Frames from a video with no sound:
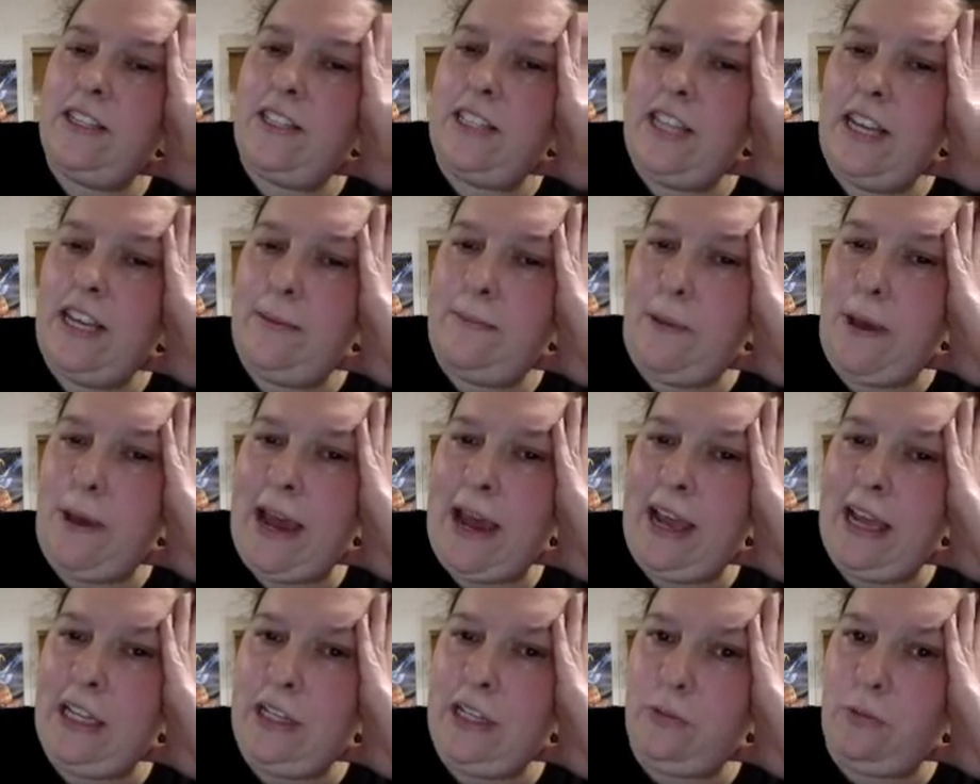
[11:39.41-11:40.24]

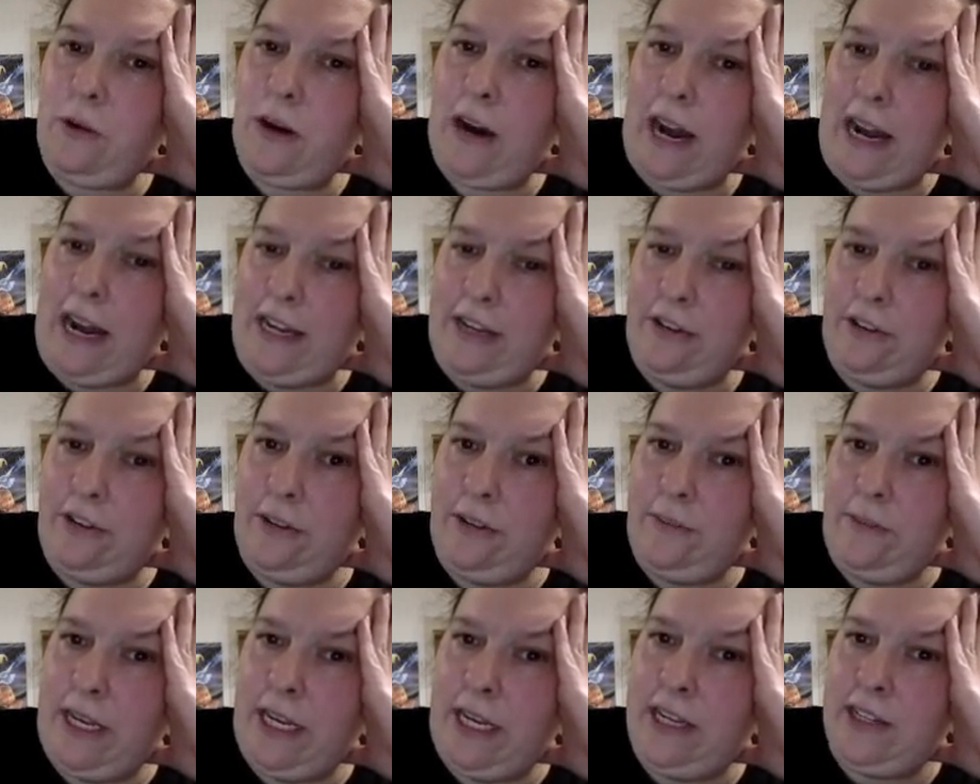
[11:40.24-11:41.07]
page where I do the
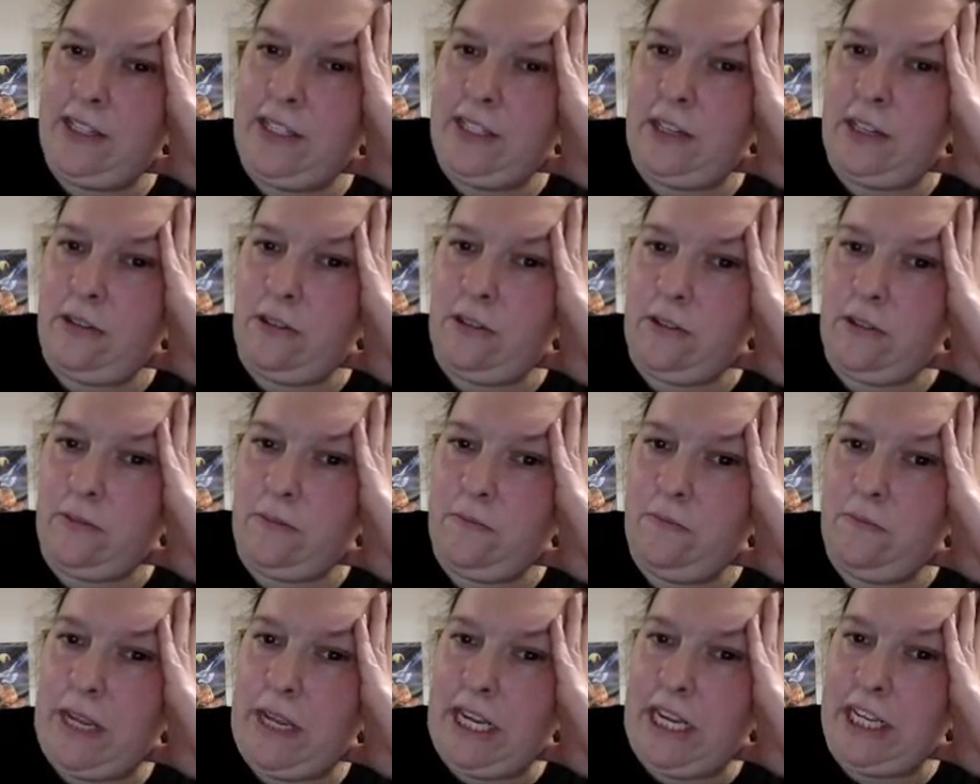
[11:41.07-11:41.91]
media center
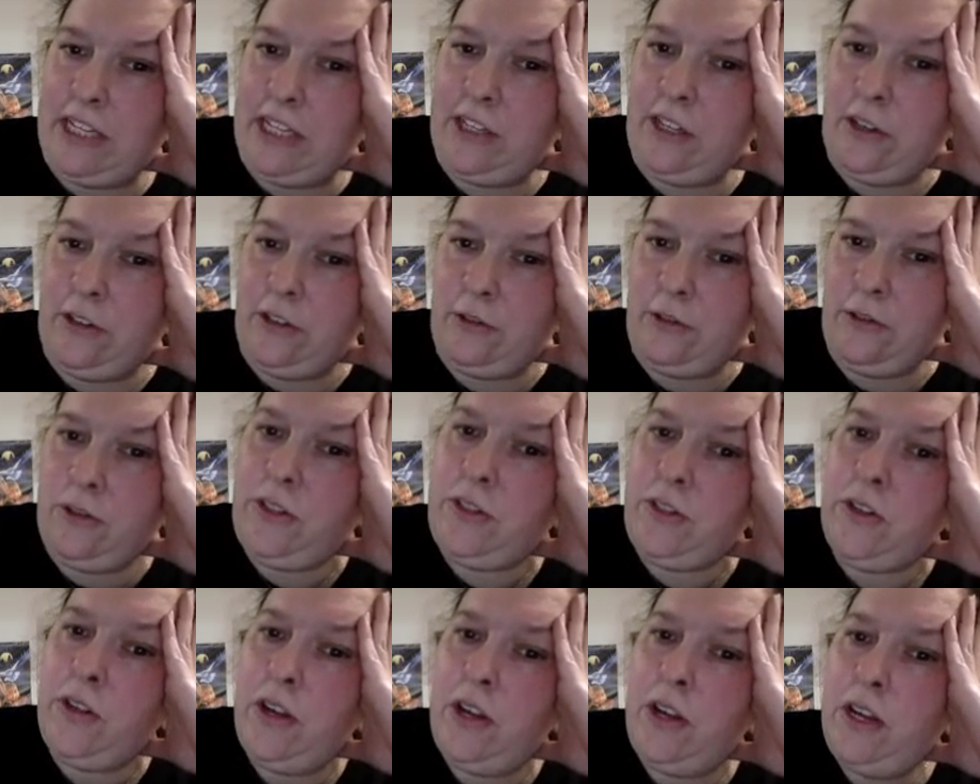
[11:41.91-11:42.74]
media news.